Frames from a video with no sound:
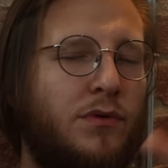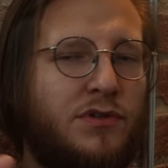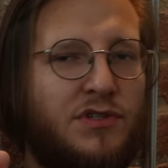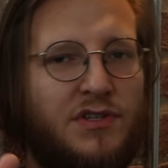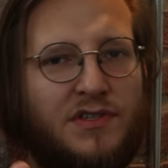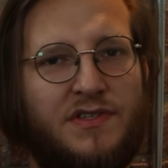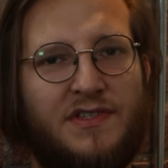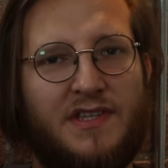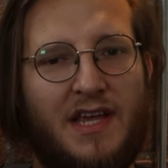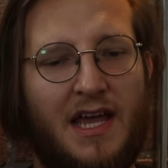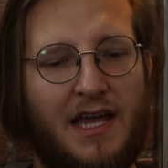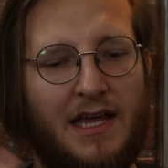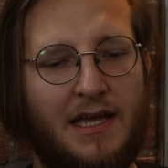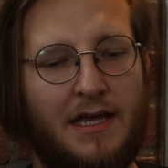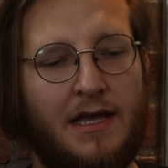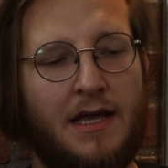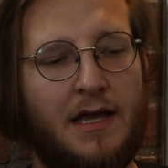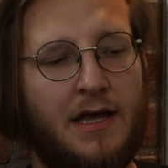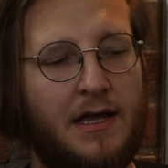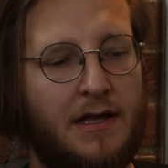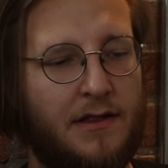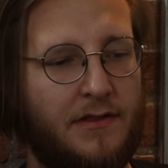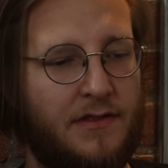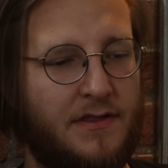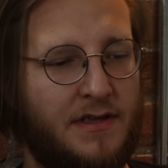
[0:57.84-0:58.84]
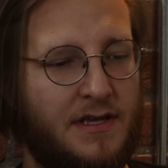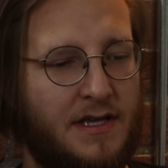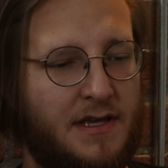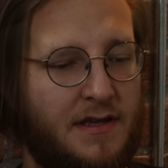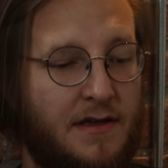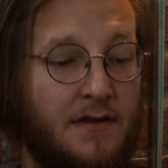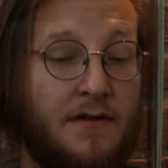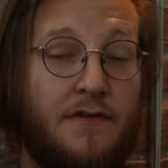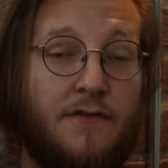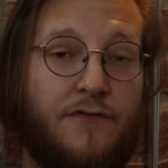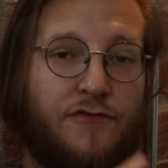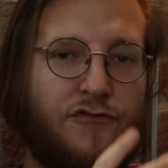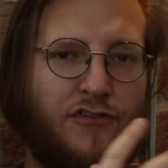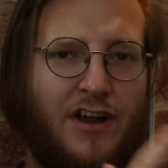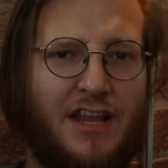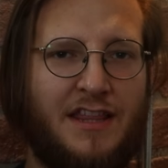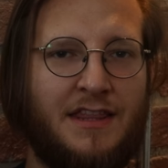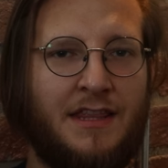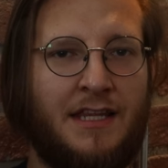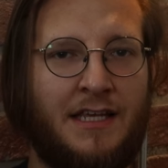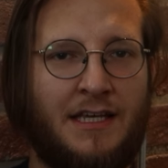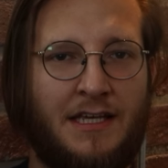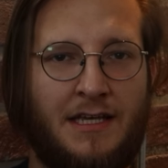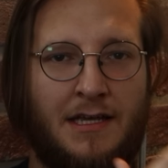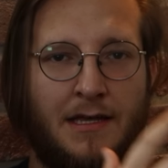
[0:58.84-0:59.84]
we'll just say the
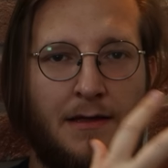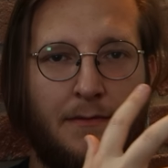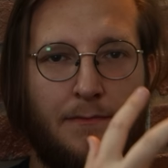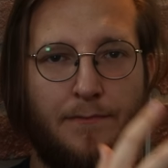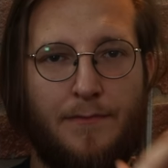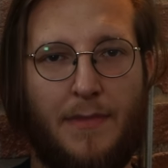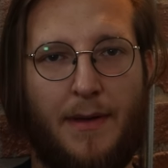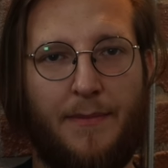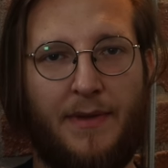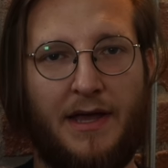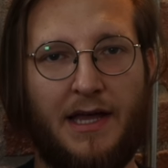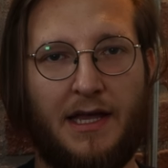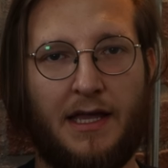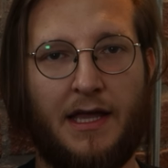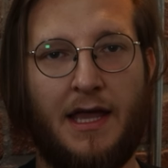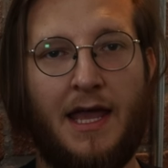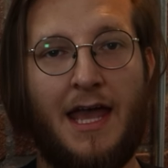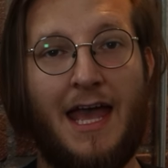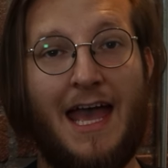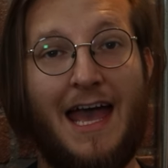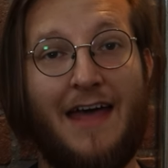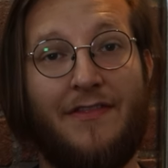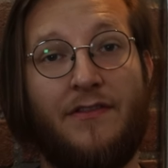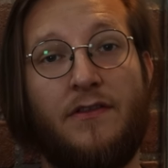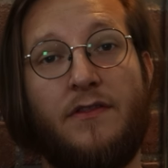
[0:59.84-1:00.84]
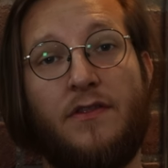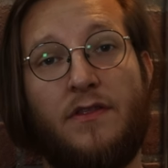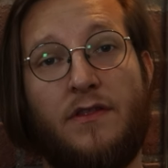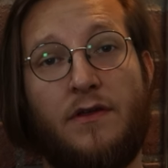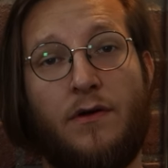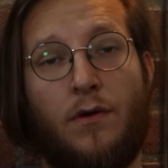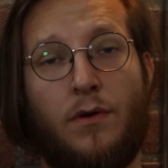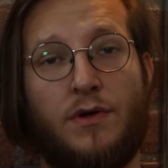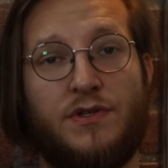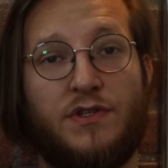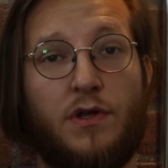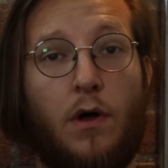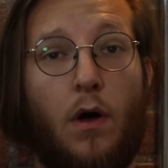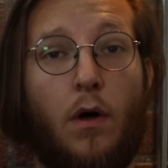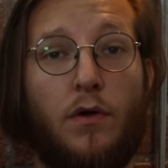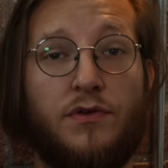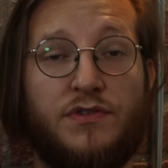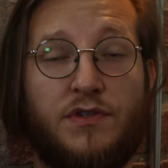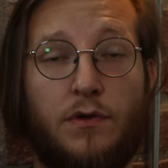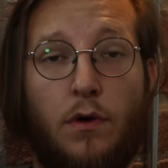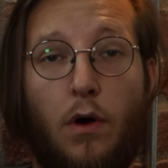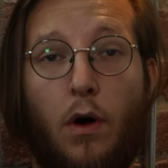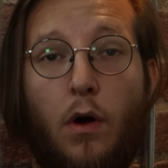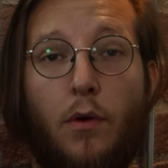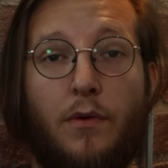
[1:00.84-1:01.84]
friendly mimic. And then there has
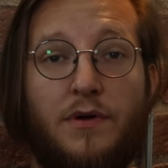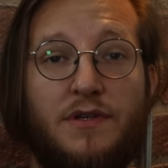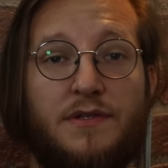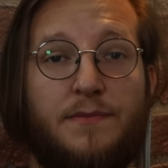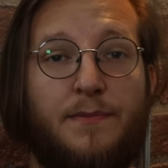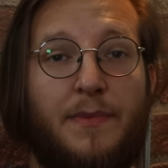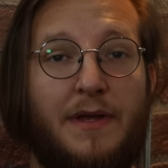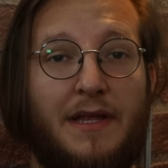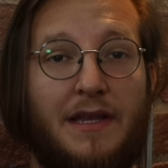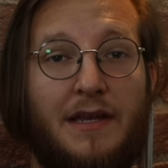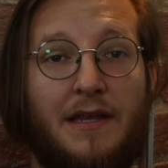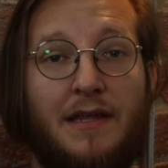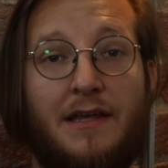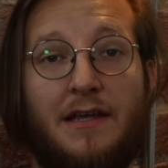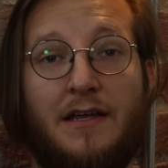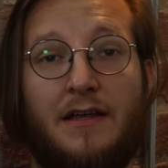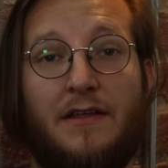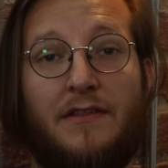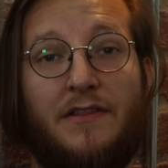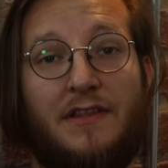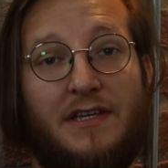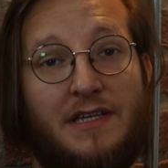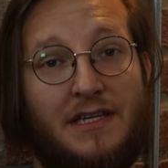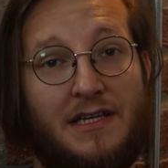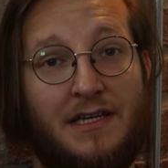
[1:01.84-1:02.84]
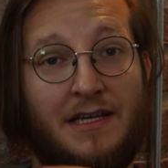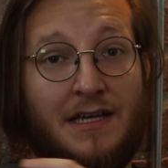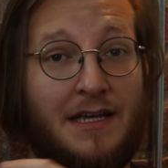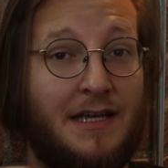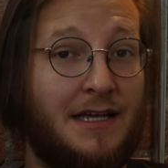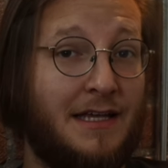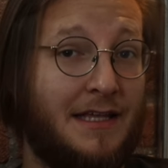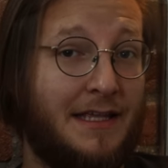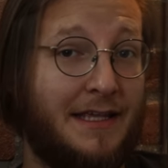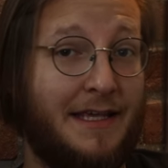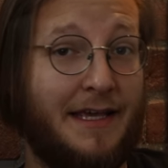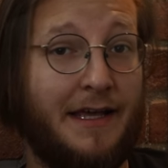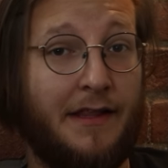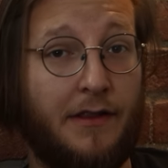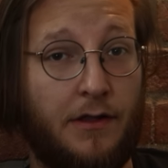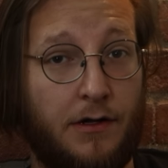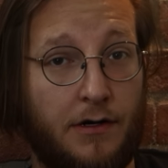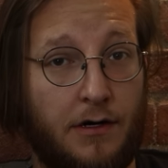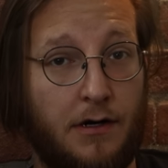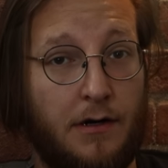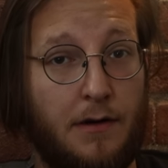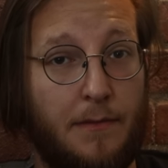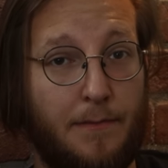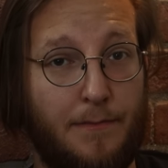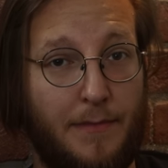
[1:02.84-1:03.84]
also always been the
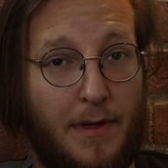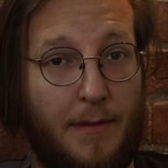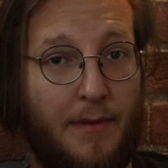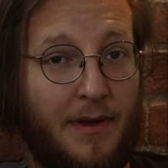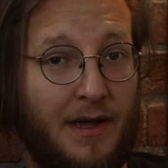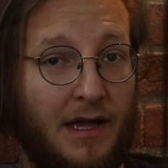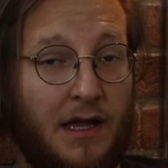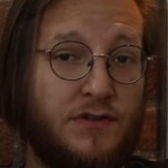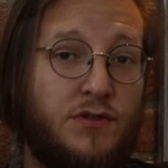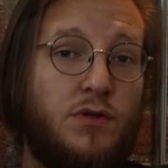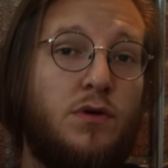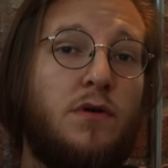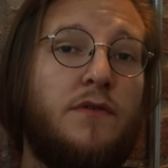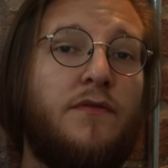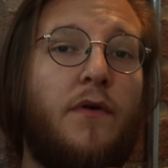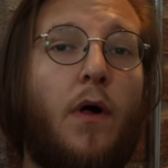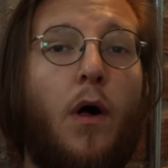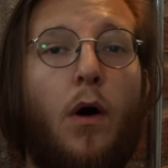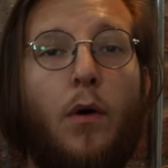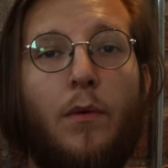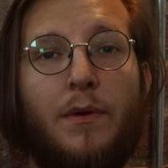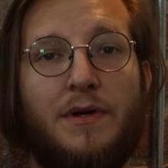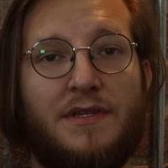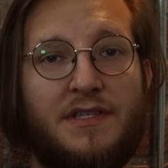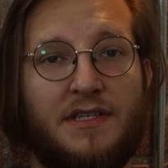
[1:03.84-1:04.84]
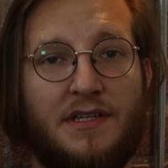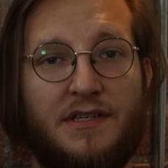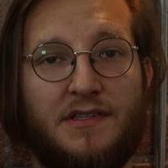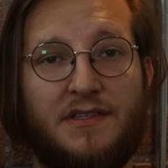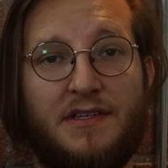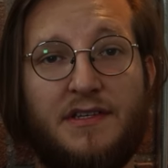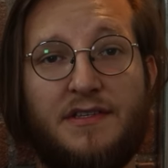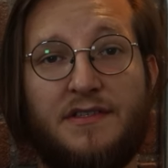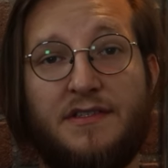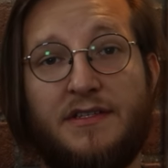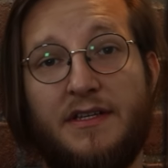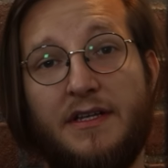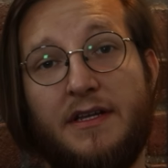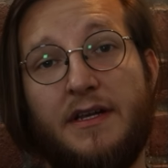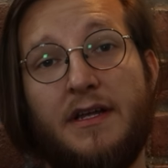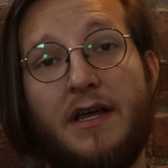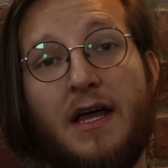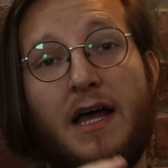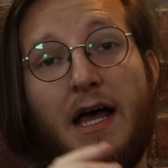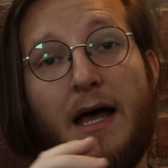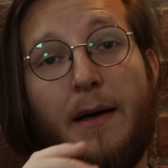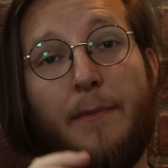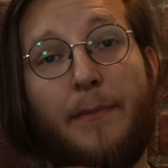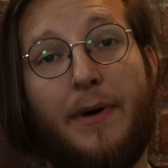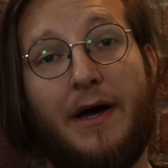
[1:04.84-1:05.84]
killer mimic. The two always existed,
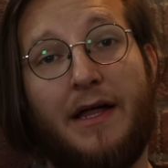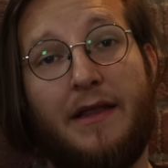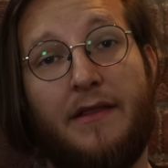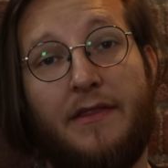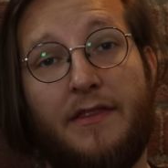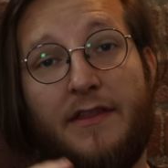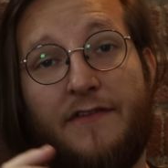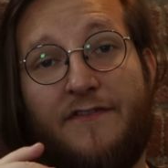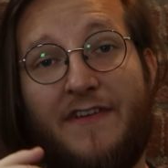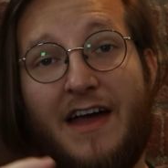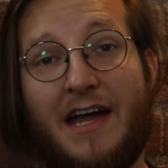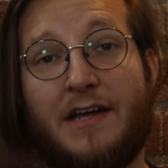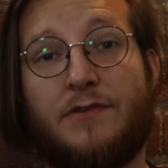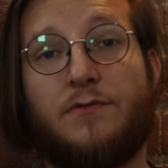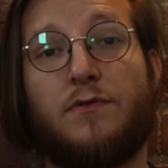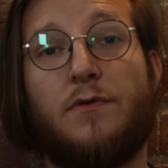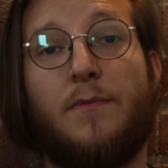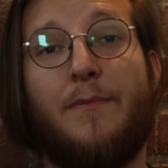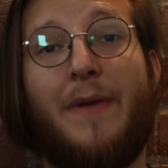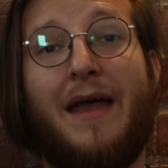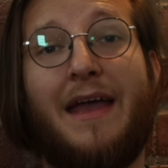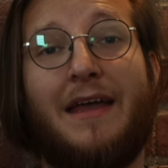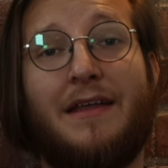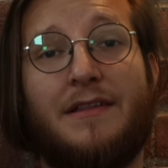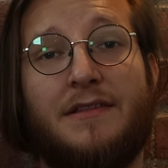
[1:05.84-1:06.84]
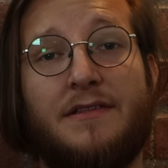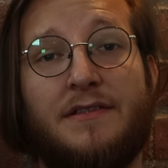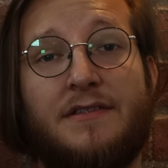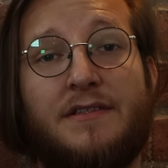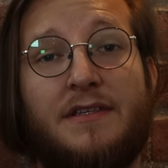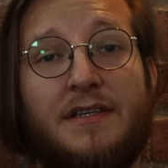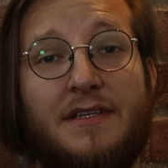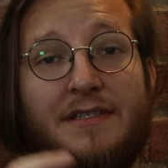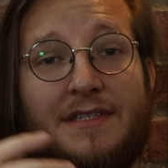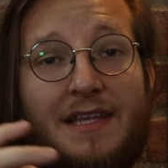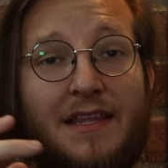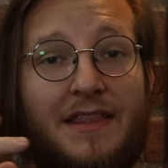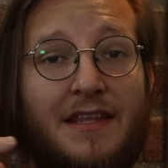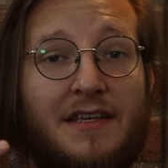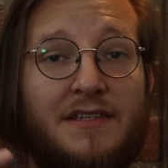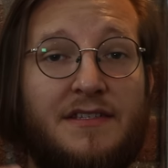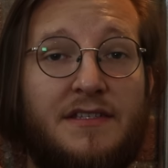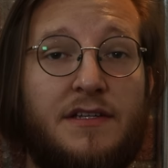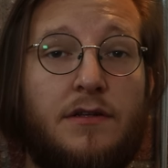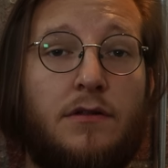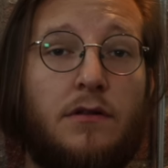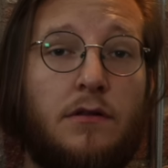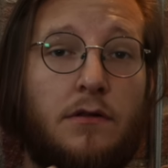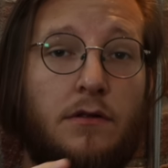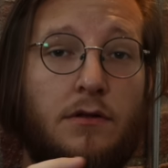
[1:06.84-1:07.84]
but the fact remains is that they
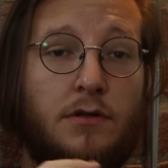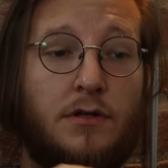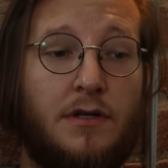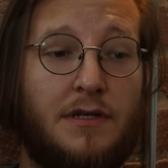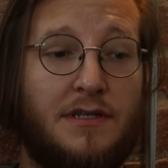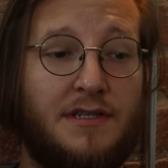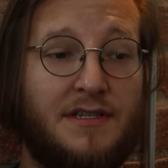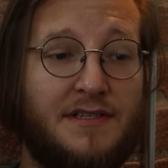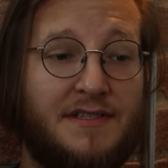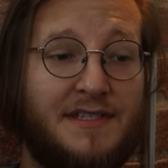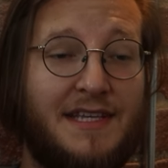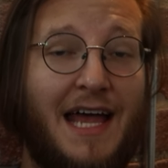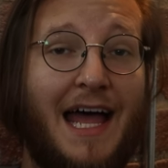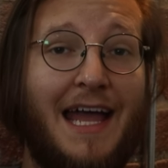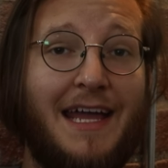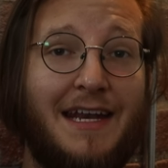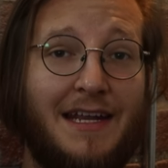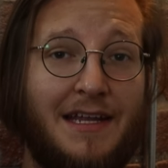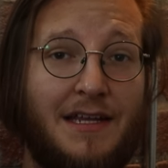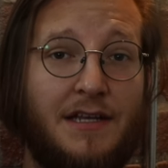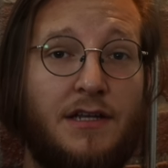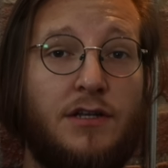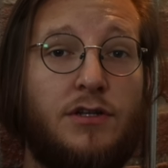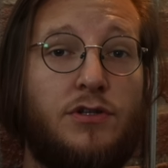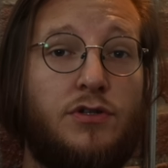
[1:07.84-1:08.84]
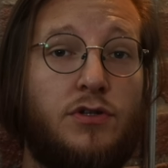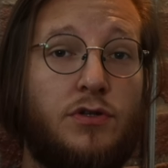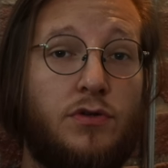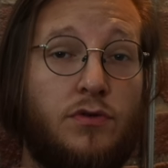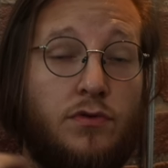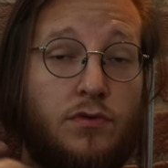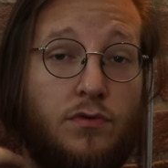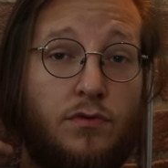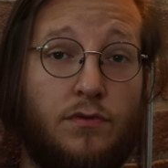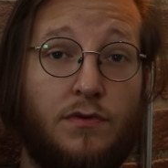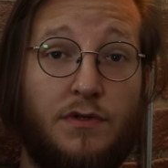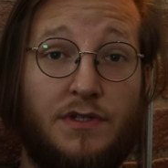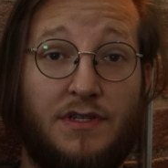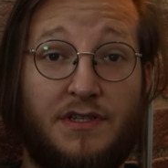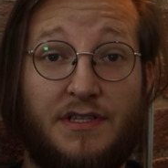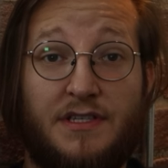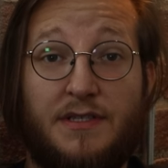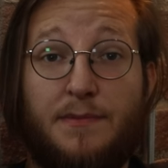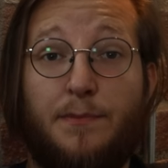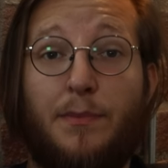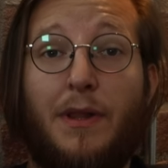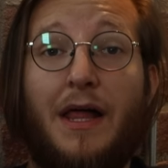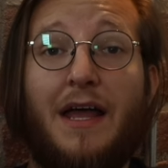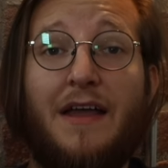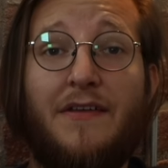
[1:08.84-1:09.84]
still decided to
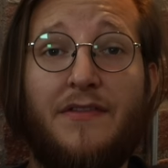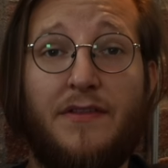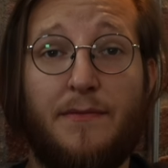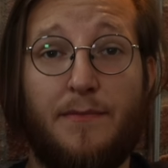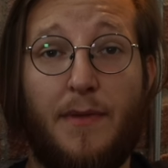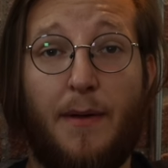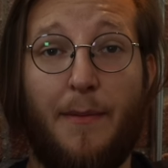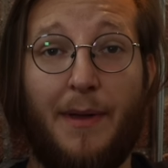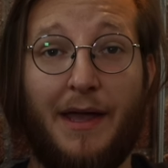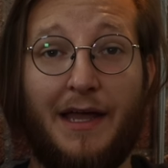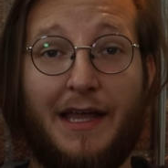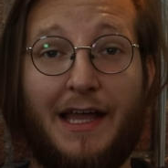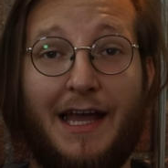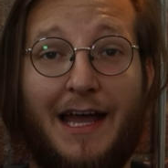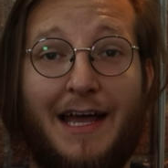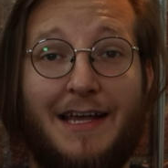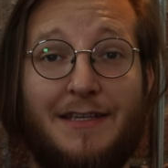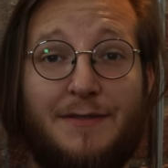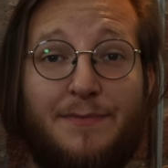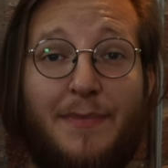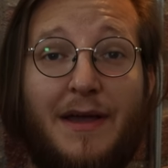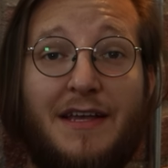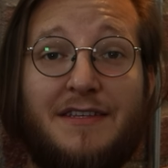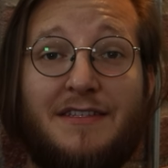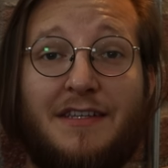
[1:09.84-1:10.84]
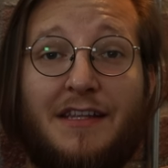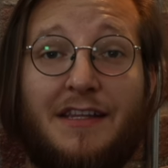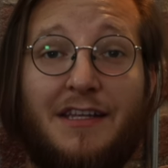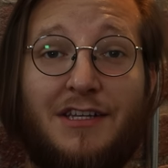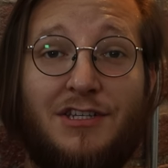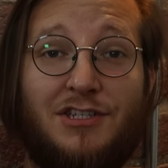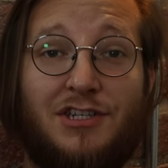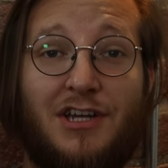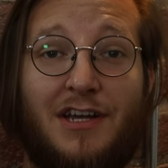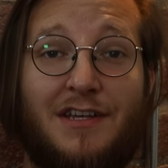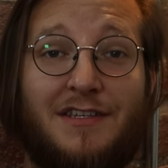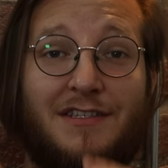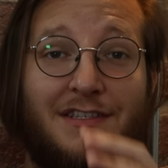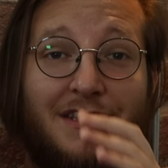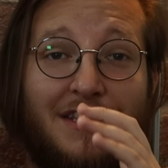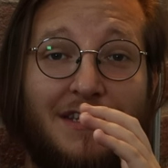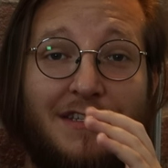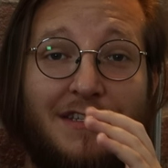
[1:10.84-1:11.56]
display the mimic as basically just